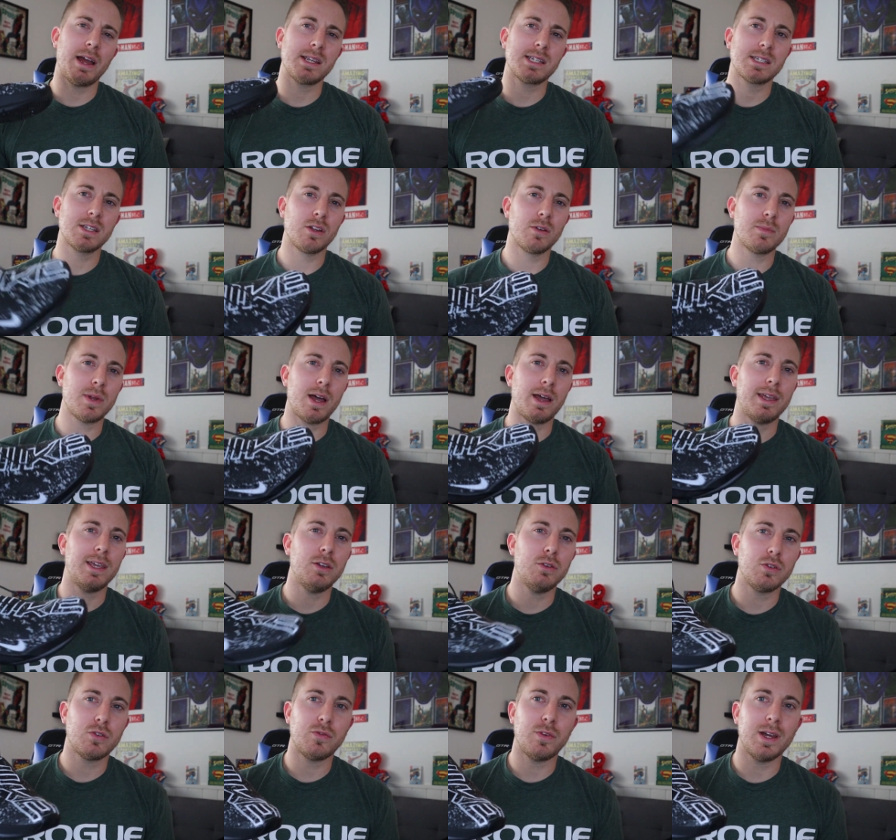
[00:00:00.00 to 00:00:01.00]
still am not a
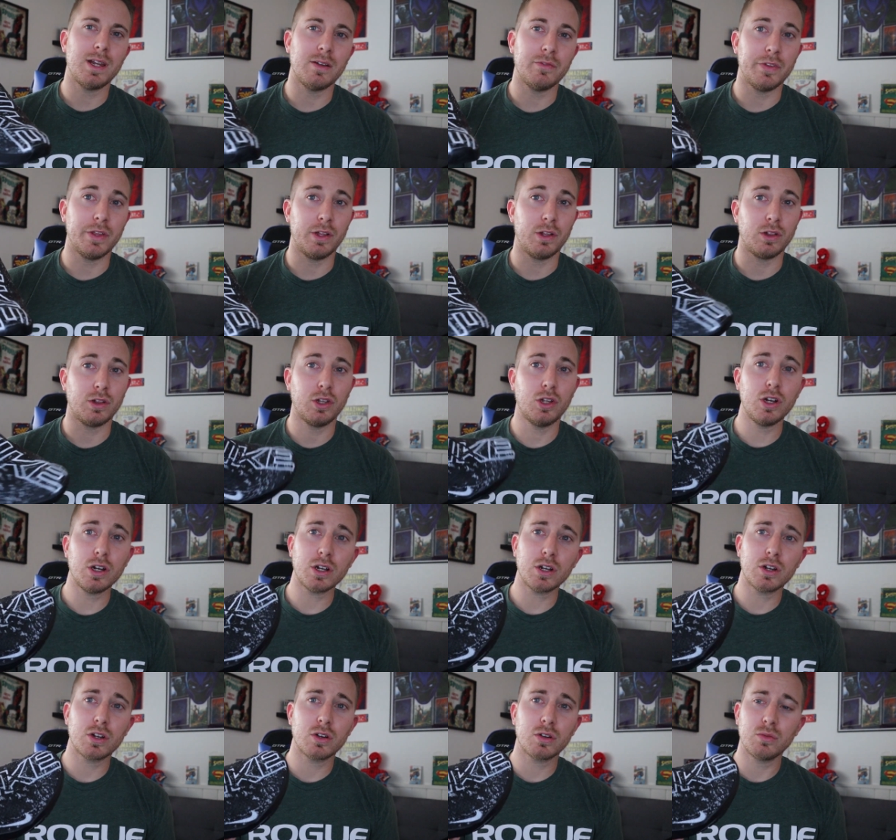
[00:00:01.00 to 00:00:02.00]
huge fan of the
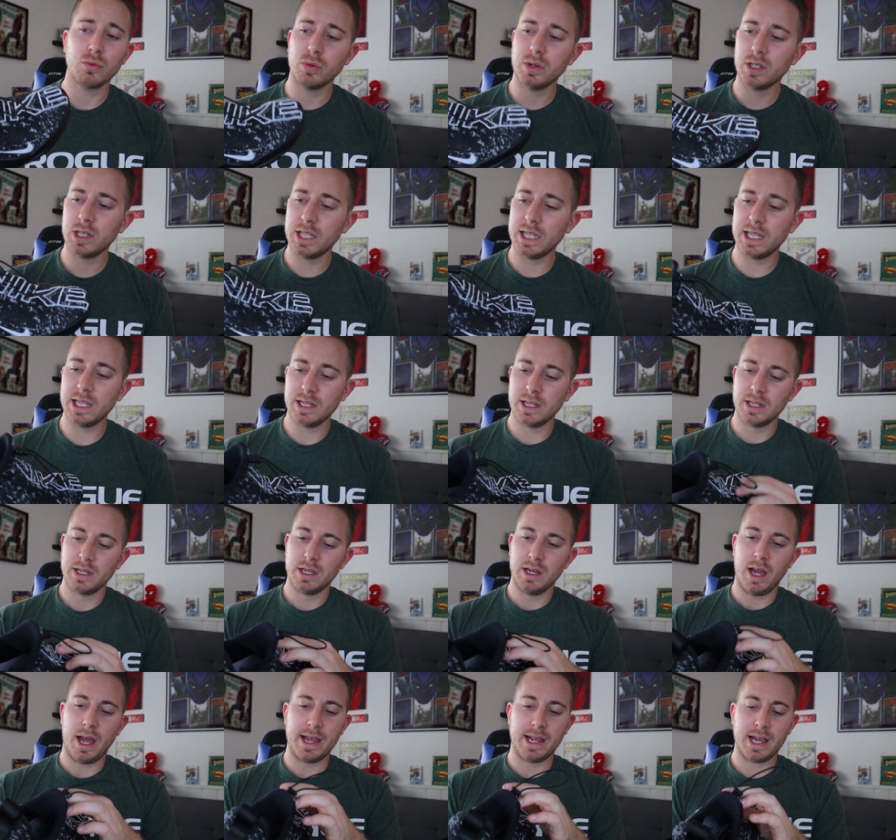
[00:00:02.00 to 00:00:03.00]
look, really.
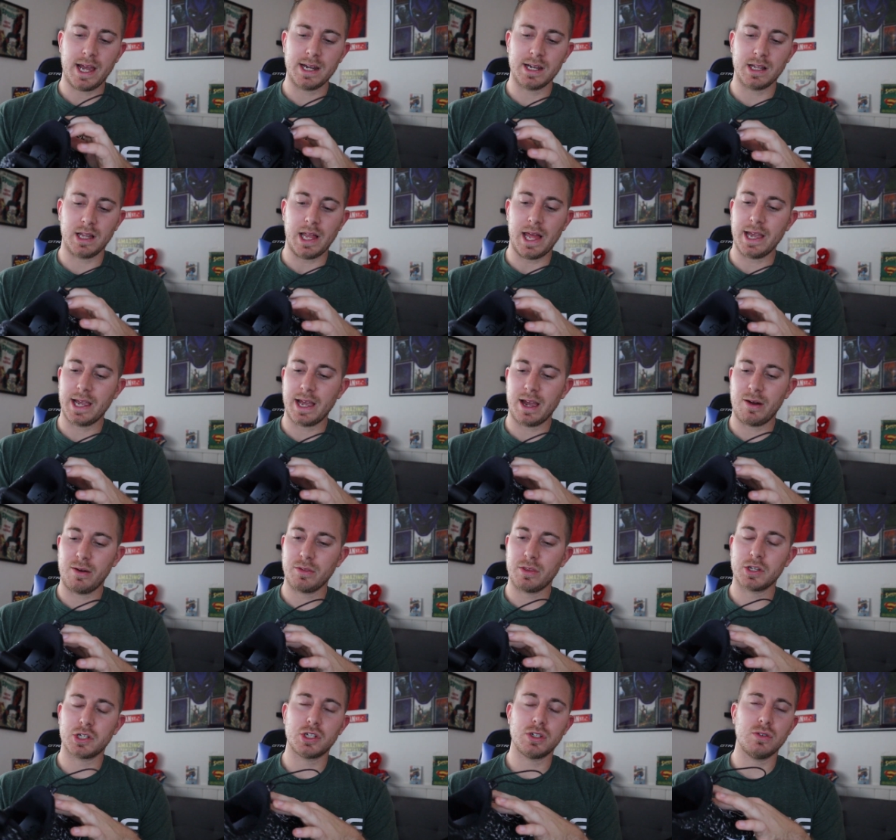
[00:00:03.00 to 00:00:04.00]
I kind of like how
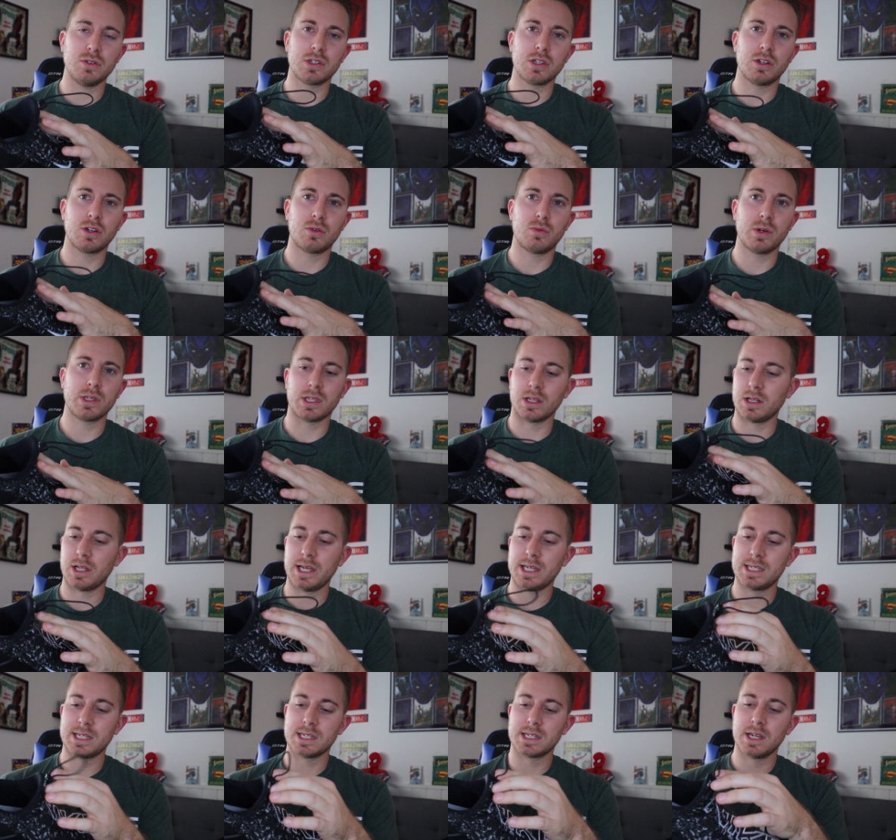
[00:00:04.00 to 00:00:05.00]
the shoes look with the
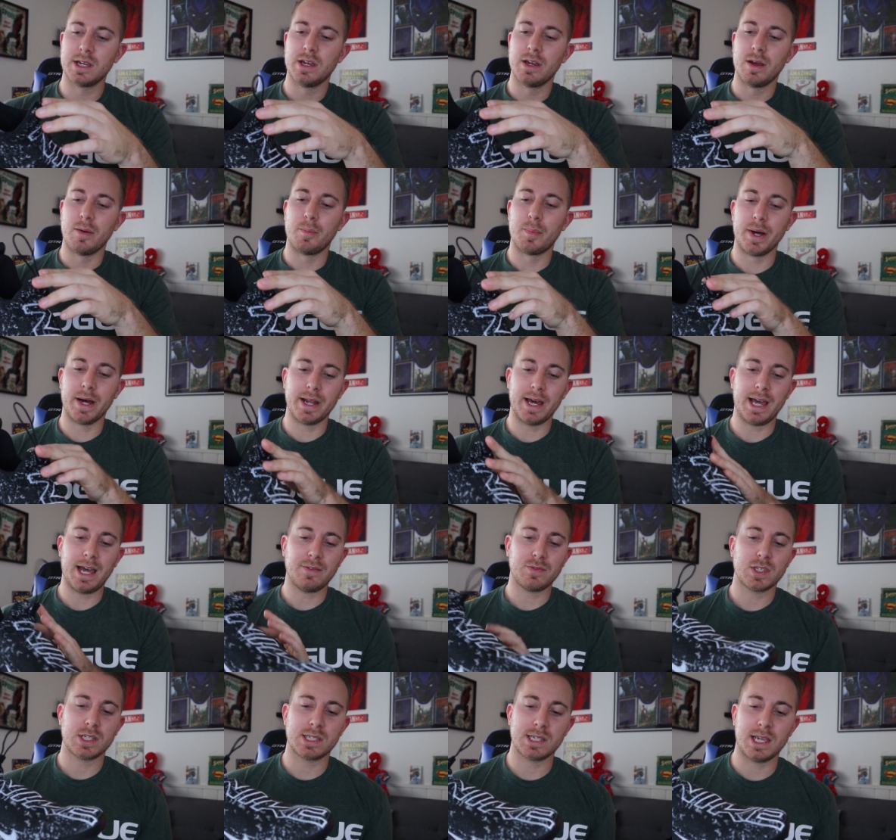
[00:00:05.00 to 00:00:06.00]
laces, but I
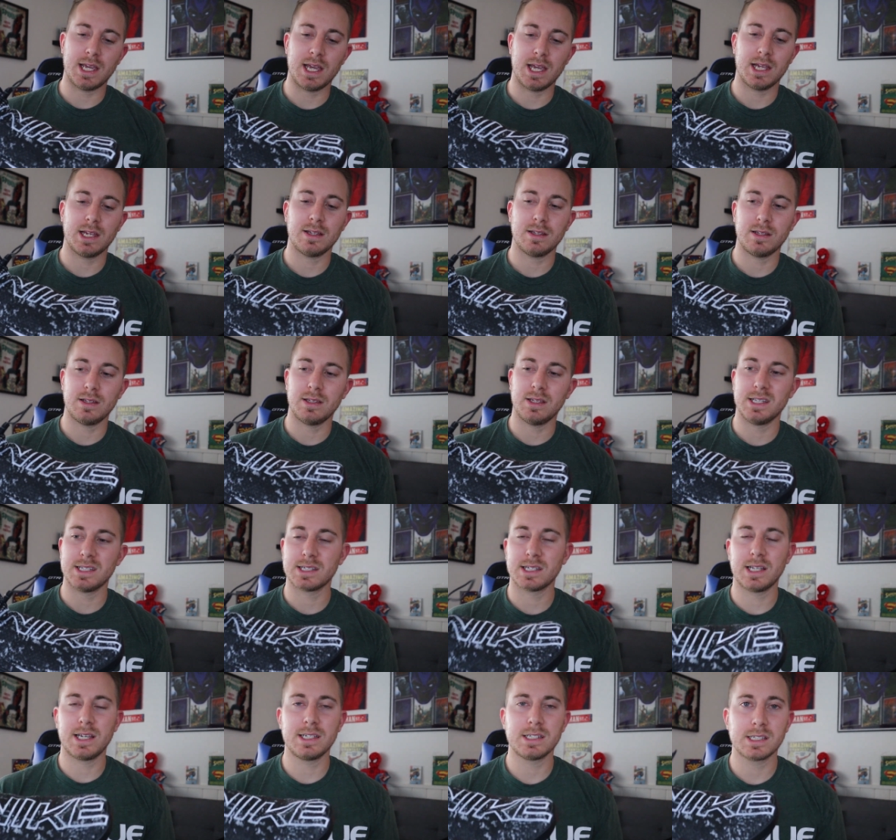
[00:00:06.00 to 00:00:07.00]
have to say,
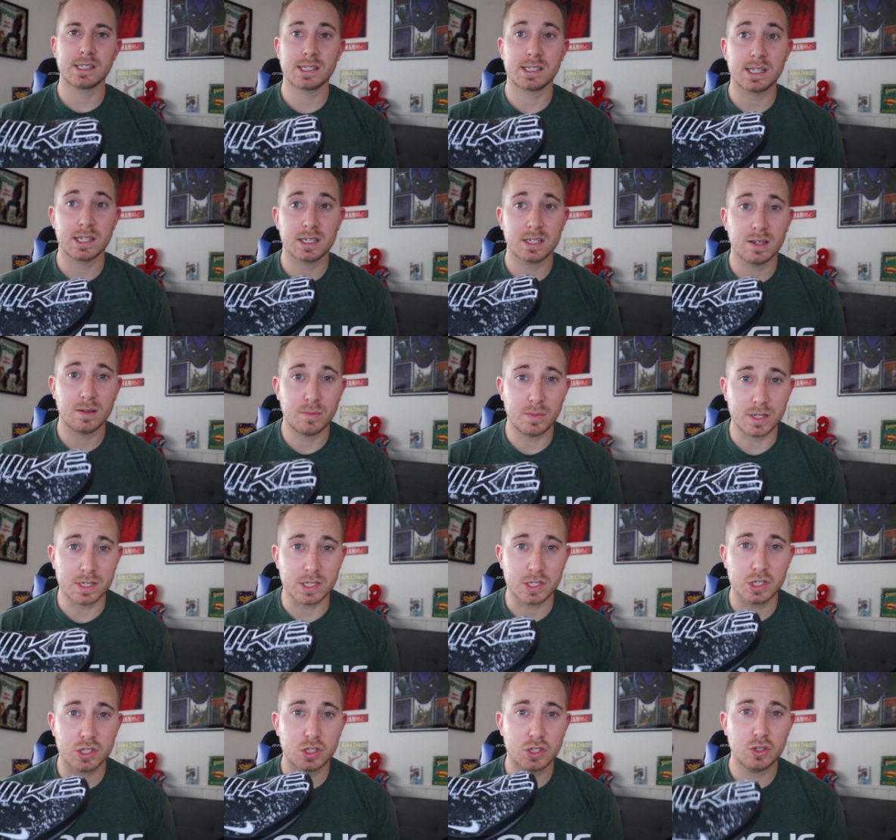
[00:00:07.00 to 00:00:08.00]
this laceless system
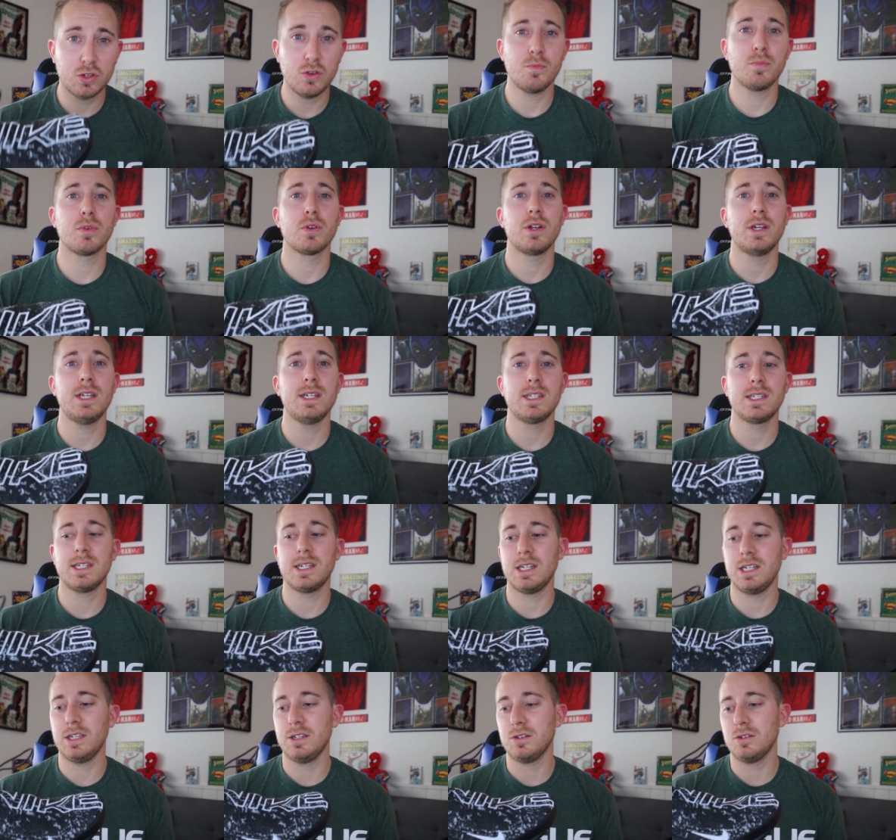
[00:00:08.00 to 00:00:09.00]
is super easy
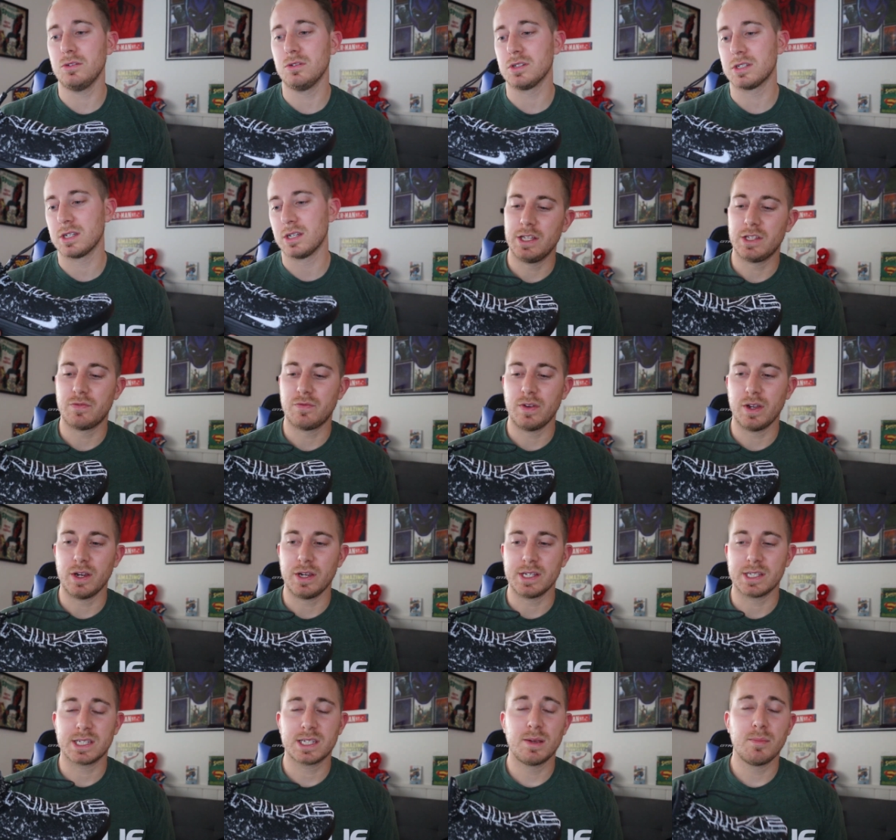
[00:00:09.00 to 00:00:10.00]
to use. It's
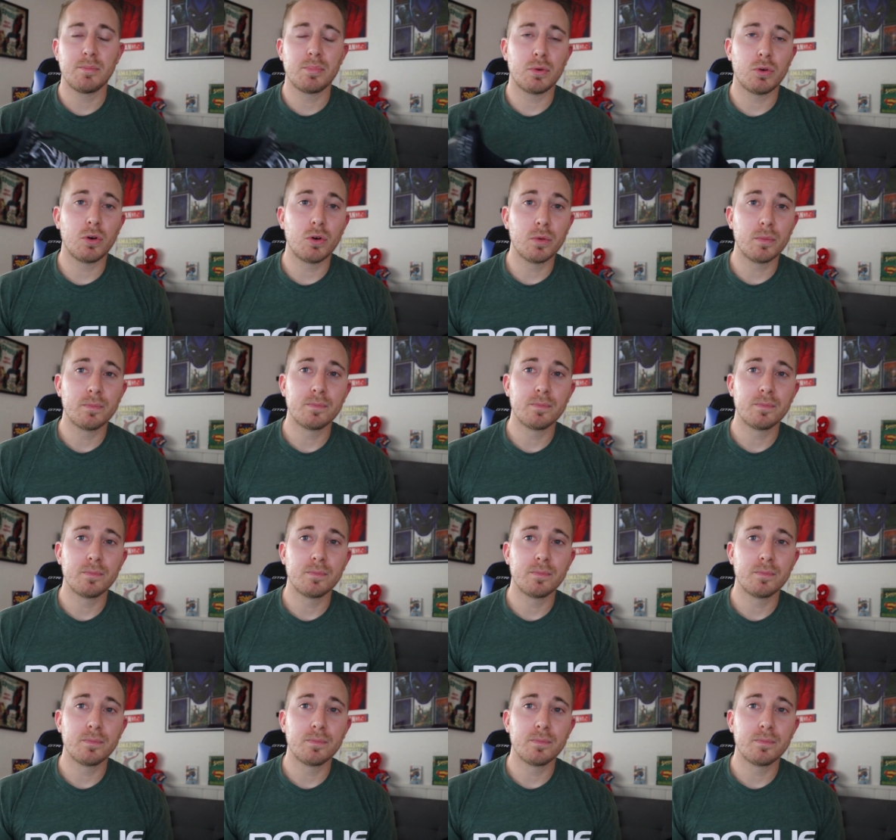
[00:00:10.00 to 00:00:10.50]
very simple.